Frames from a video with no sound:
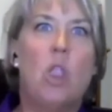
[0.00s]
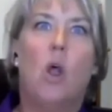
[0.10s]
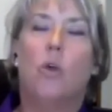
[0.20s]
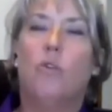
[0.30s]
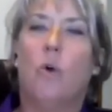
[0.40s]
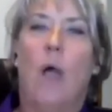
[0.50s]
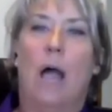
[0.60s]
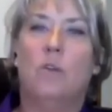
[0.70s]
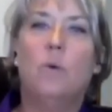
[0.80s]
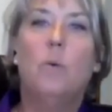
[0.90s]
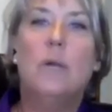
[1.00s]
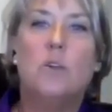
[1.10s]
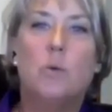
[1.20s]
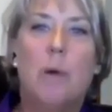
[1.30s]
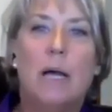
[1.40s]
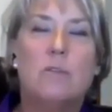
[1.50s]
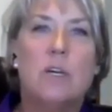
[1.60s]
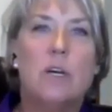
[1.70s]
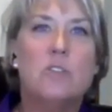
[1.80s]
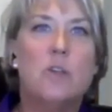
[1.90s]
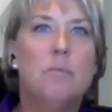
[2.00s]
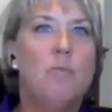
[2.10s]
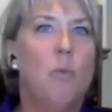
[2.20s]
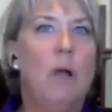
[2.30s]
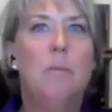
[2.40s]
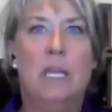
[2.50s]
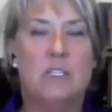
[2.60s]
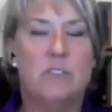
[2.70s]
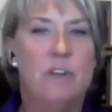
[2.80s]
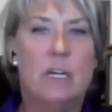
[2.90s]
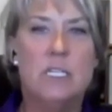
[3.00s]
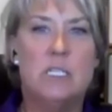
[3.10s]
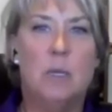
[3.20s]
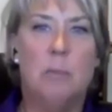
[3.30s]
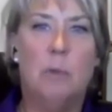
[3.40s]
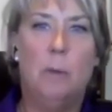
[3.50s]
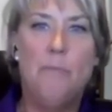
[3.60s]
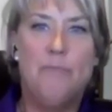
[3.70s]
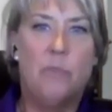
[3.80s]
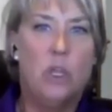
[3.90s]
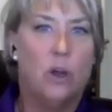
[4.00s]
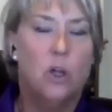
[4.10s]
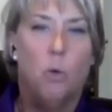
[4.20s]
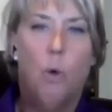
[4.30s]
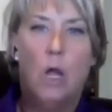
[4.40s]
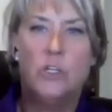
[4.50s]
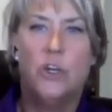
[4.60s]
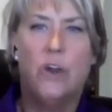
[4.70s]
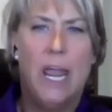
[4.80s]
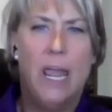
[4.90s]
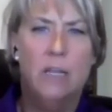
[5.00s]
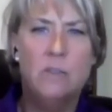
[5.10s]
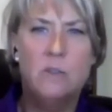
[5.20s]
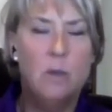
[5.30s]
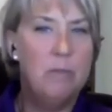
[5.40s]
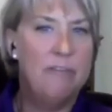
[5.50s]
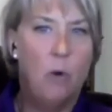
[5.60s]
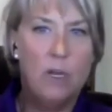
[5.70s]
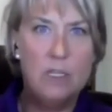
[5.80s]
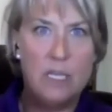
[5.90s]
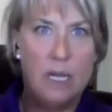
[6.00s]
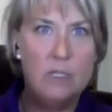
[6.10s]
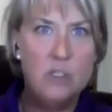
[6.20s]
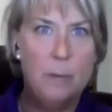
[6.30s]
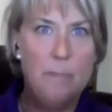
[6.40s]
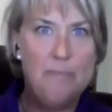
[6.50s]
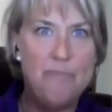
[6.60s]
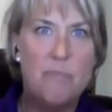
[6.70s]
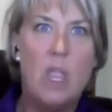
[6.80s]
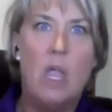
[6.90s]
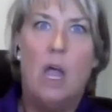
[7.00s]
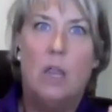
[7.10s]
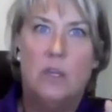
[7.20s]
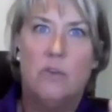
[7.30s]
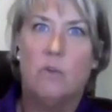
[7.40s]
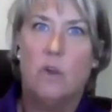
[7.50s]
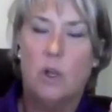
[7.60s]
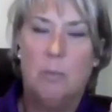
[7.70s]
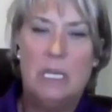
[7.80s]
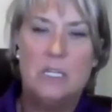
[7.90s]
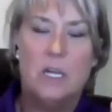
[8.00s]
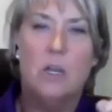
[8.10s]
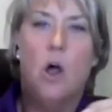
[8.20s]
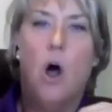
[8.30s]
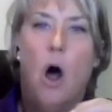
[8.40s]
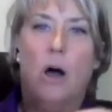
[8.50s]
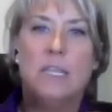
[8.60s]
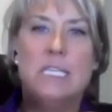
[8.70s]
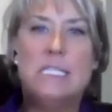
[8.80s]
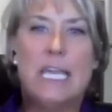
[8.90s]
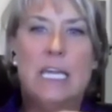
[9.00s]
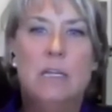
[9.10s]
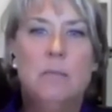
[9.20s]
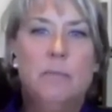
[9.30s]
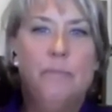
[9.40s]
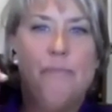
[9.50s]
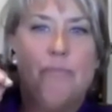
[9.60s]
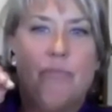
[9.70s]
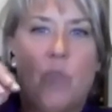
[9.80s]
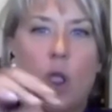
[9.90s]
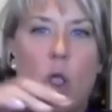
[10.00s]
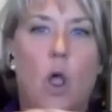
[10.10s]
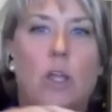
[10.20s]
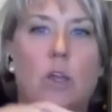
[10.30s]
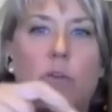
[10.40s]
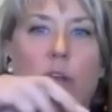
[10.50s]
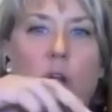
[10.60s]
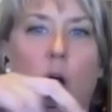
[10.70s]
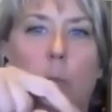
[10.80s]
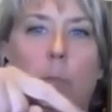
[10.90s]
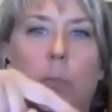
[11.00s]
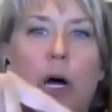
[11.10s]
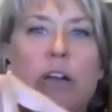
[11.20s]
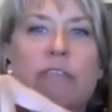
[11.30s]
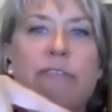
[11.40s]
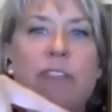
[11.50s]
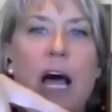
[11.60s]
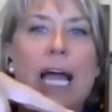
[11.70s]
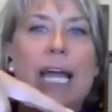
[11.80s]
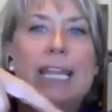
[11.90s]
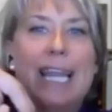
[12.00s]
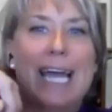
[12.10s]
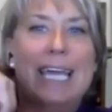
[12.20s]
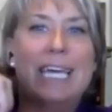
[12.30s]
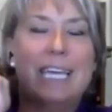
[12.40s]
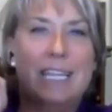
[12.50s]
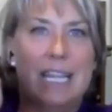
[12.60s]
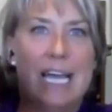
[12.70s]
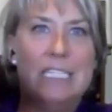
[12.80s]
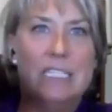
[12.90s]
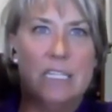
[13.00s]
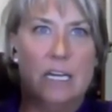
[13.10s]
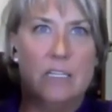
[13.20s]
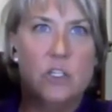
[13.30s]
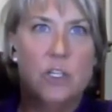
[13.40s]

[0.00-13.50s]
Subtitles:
So how do we do BioTouch? Well, it's very simple. You're going to wash your hands before you touch. This is going to be done on the skin using a butterfly-like light touch.